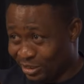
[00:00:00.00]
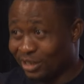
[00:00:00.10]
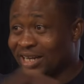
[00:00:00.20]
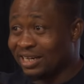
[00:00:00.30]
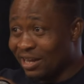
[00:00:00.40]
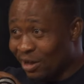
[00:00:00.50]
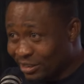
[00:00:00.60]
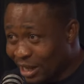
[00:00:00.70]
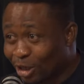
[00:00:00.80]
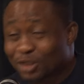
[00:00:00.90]
Do you
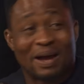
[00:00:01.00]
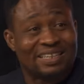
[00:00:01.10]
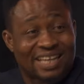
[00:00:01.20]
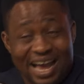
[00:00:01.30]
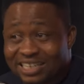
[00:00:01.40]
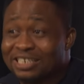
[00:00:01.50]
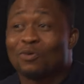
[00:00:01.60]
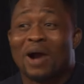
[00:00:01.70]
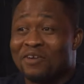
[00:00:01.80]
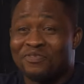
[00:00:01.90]
understand? The husband carry
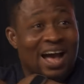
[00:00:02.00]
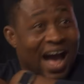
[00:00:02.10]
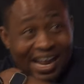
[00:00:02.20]
the wife